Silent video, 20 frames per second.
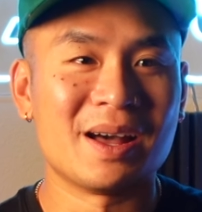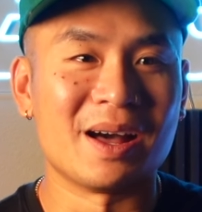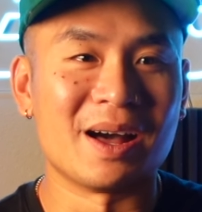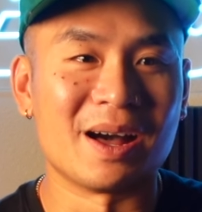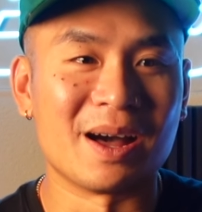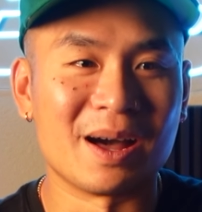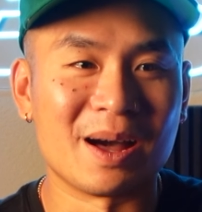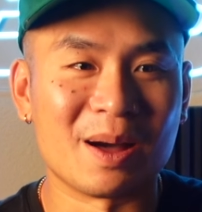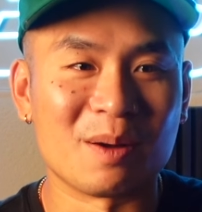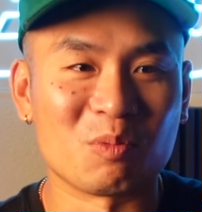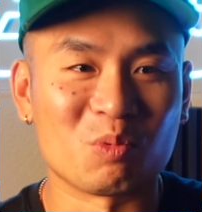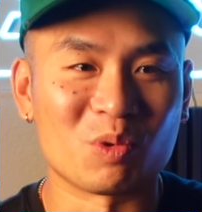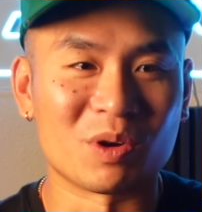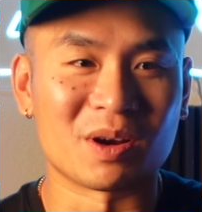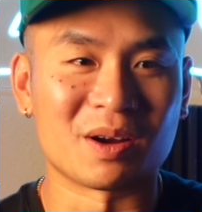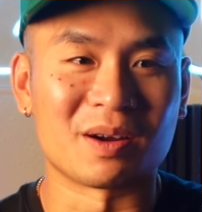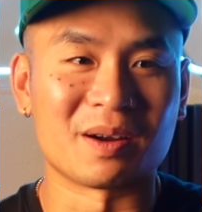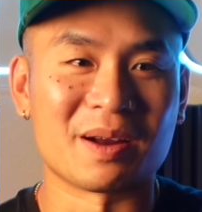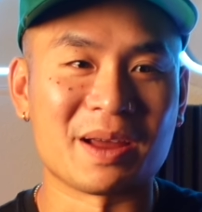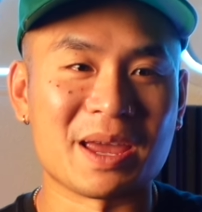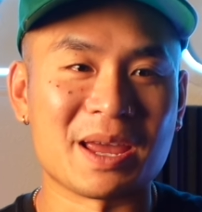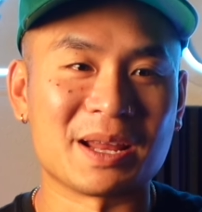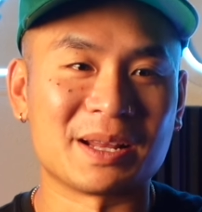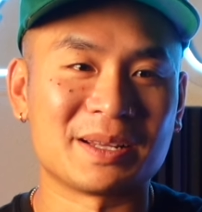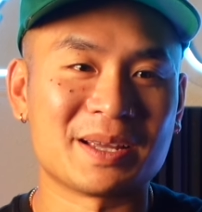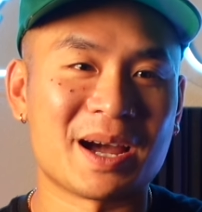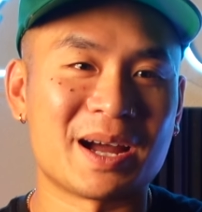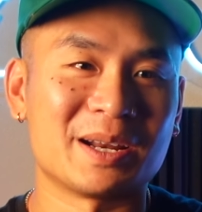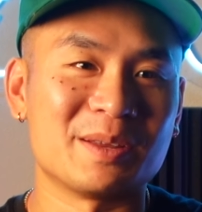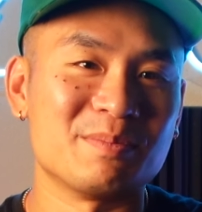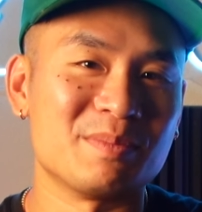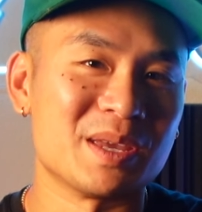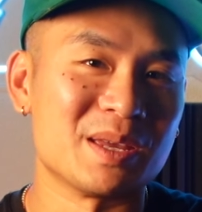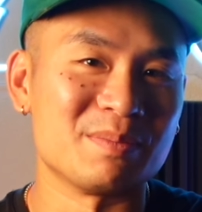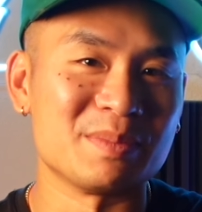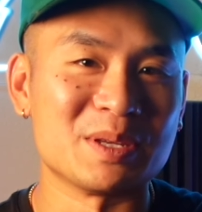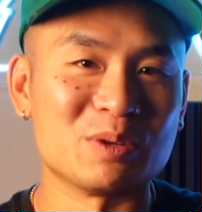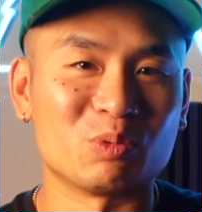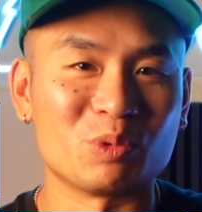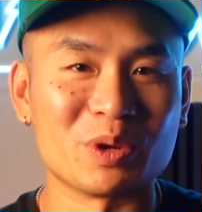where it kind of made
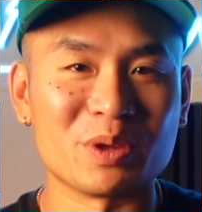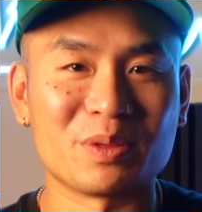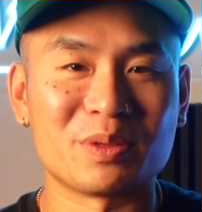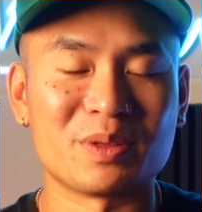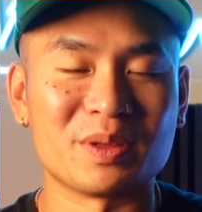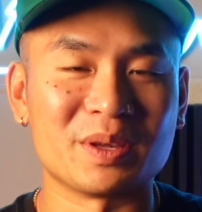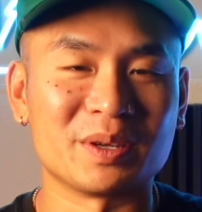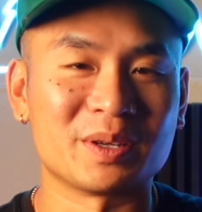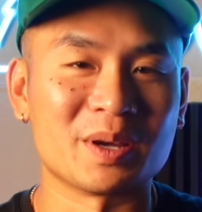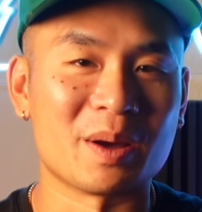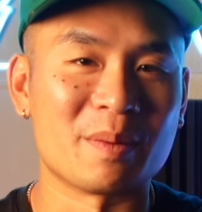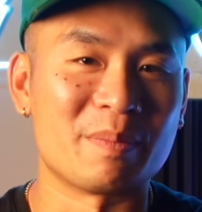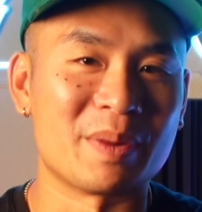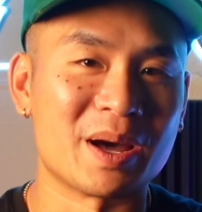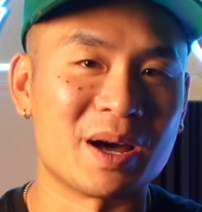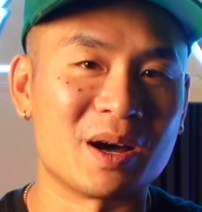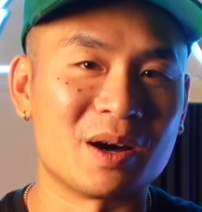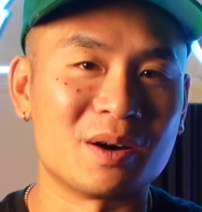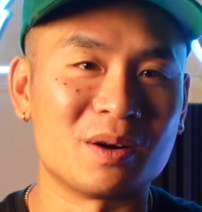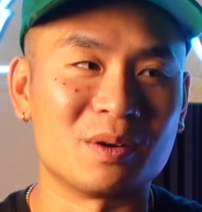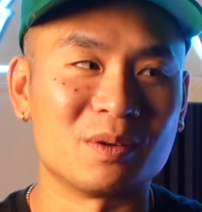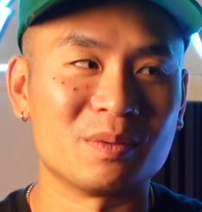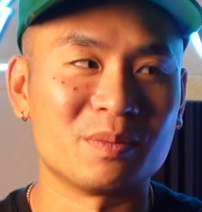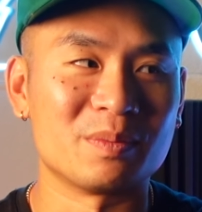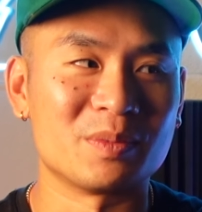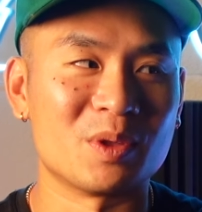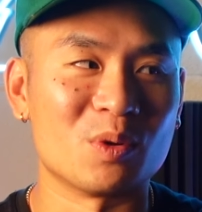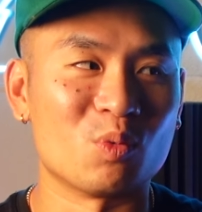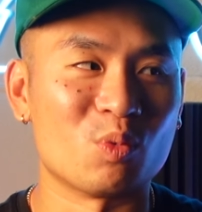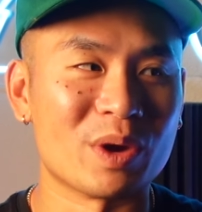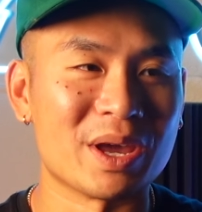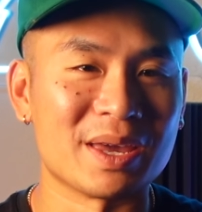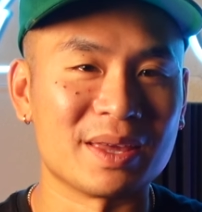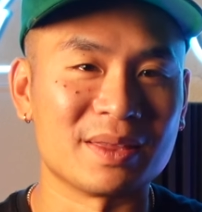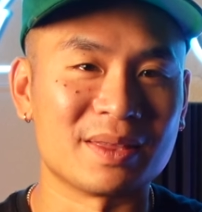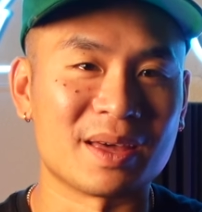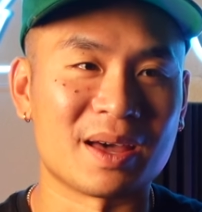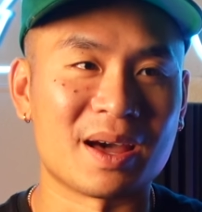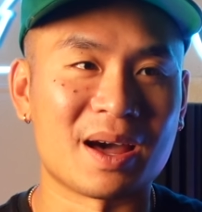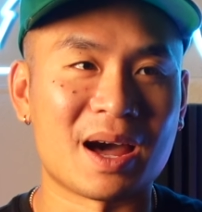me rethink about the way
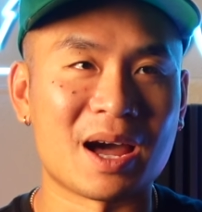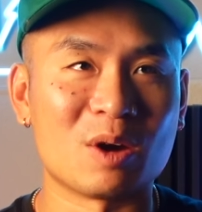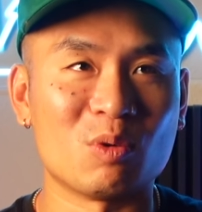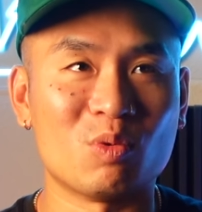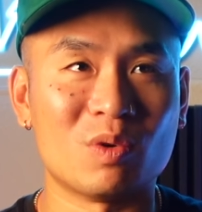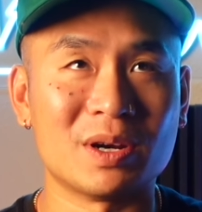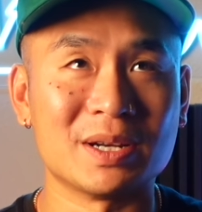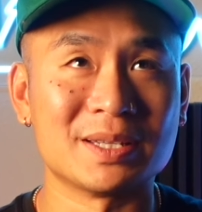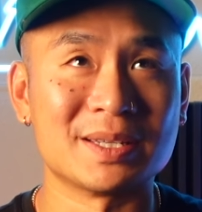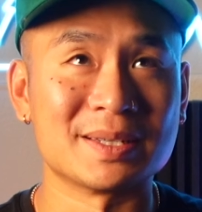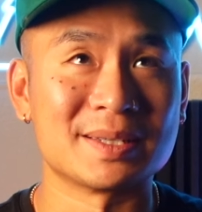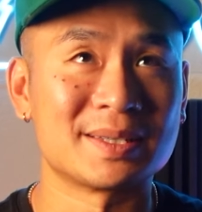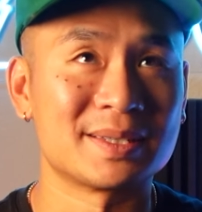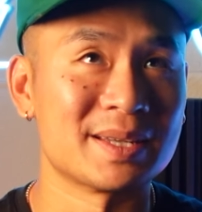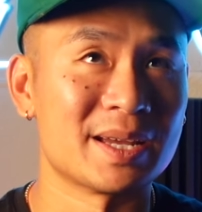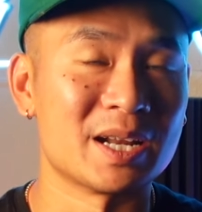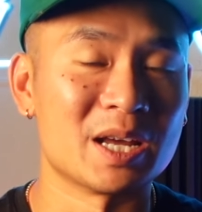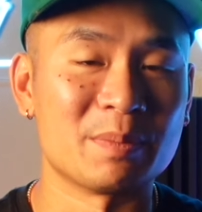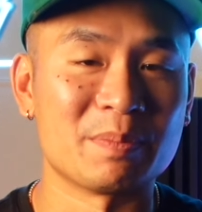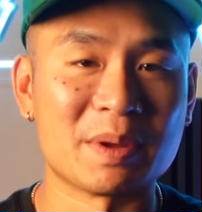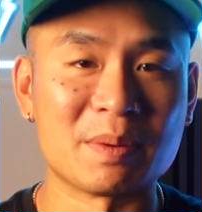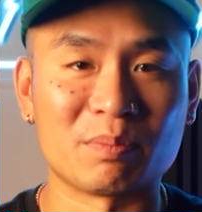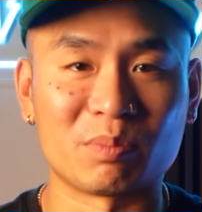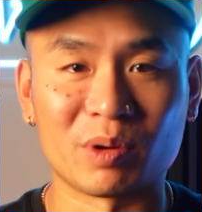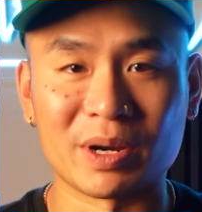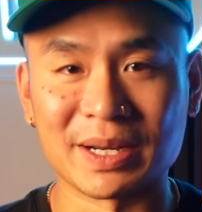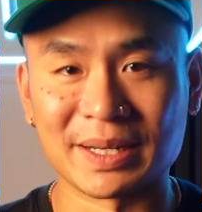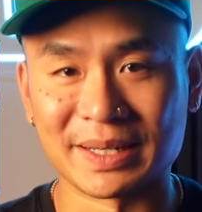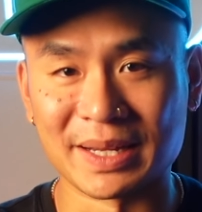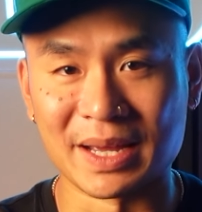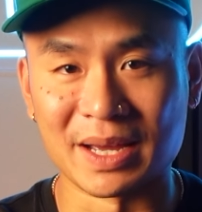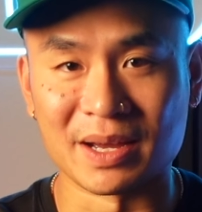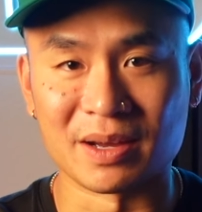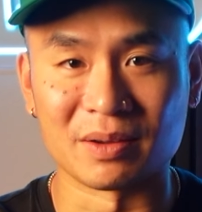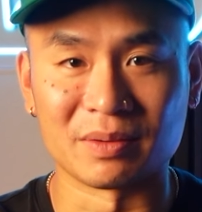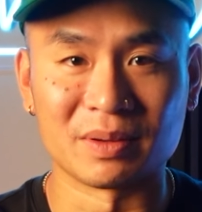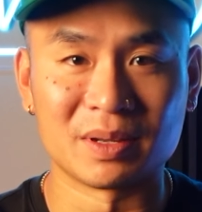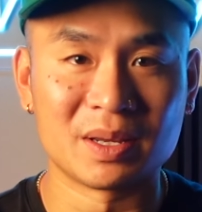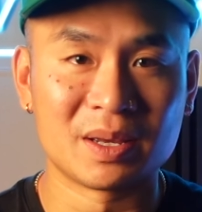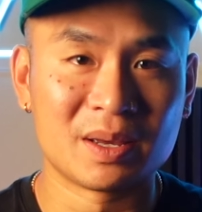that I wanted to set up and break
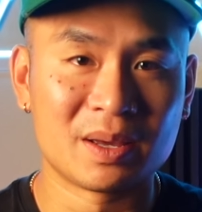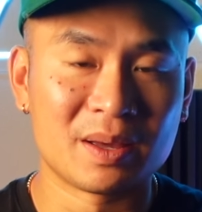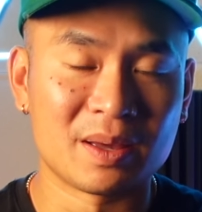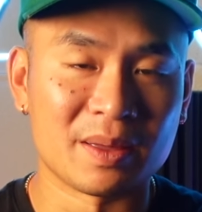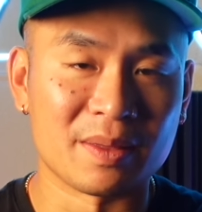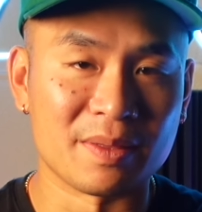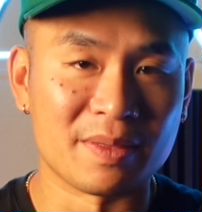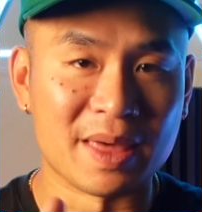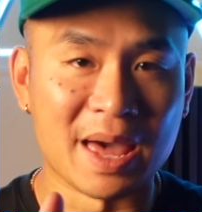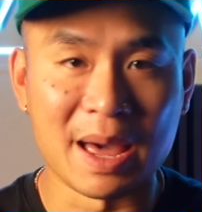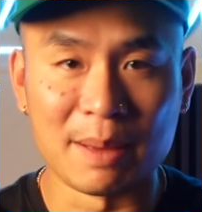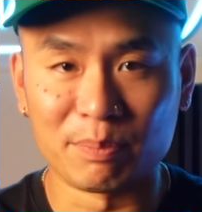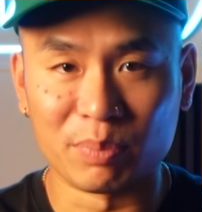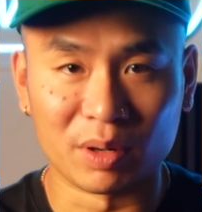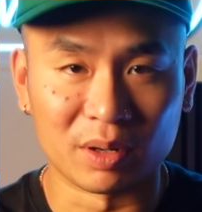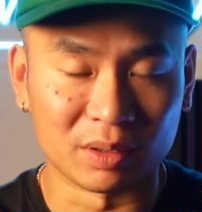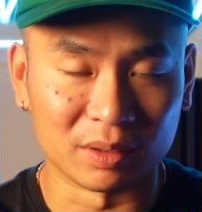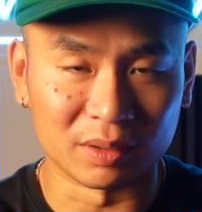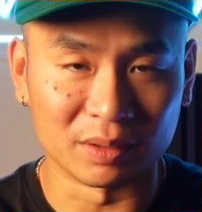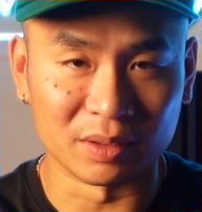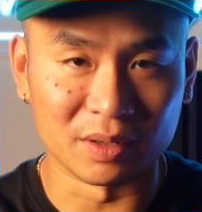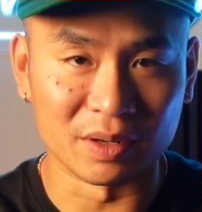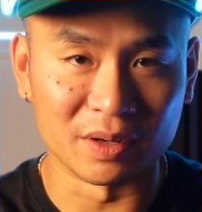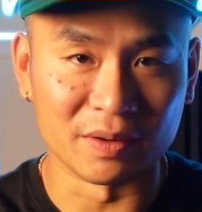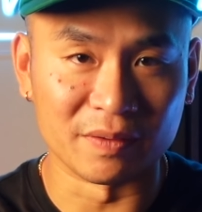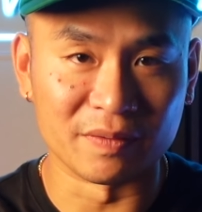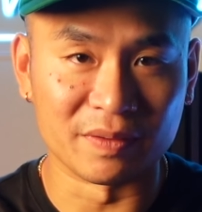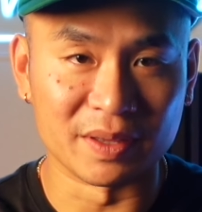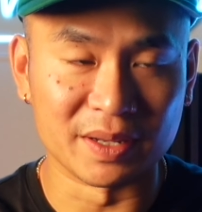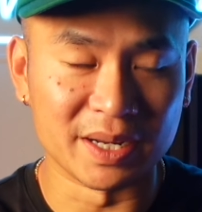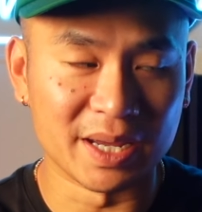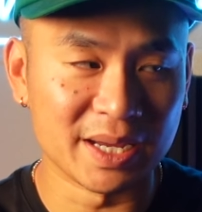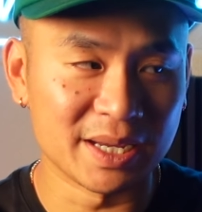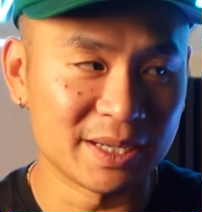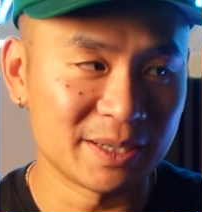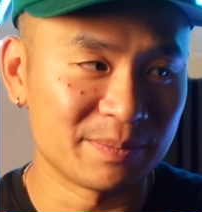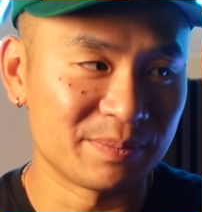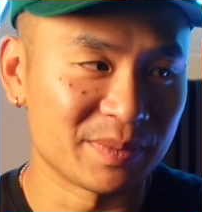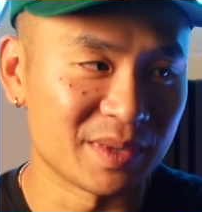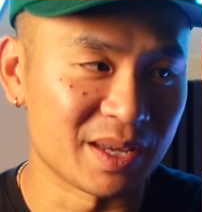down that part of the
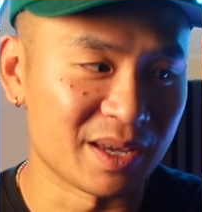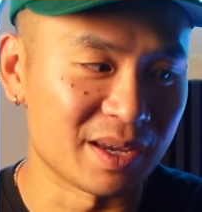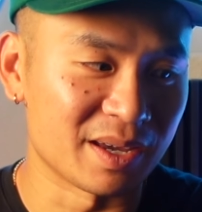night.